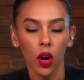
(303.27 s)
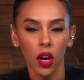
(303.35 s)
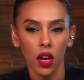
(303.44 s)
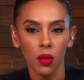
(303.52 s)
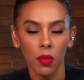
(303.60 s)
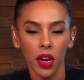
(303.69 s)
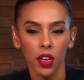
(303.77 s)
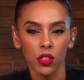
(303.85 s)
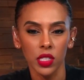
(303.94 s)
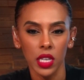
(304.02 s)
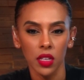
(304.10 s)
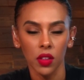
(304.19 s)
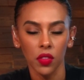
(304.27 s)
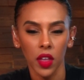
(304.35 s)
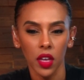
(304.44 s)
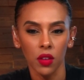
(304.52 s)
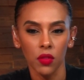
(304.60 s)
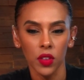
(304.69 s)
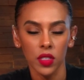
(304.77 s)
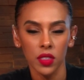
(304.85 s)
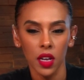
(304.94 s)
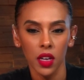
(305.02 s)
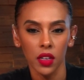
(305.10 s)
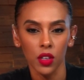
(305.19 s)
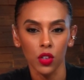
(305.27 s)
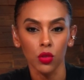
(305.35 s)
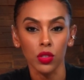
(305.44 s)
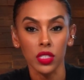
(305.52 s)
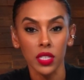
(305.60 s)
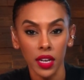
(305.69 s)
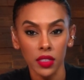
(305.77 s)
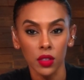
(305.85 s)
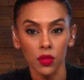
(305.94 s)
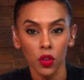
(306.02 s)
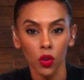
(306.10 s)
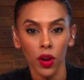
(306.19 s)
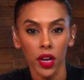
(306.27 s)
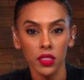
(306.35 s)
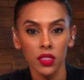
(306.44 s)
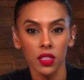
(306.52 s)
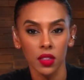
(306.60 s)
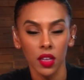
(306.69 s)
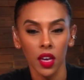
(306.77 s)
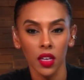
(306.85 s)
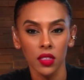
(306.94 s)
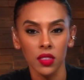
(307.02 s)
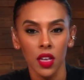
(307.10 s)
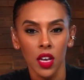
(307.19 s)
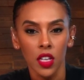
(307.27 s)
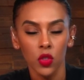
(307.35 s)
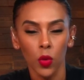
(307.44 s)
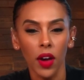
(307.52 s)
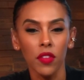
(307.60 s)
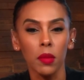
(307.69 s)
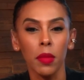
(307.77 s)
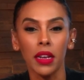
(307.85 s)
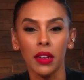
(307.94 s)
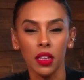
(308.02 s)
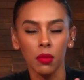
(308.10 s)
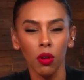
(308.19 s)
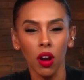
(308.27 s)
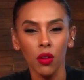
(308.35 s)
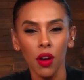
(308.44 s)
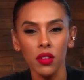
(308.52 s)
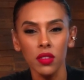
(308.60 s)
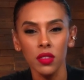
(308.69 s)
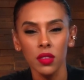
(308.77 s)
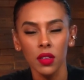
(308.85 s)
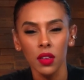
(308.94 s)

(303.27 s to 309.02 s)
I understand that they've assigned a new detective, correct, to the case. So have they made any progress?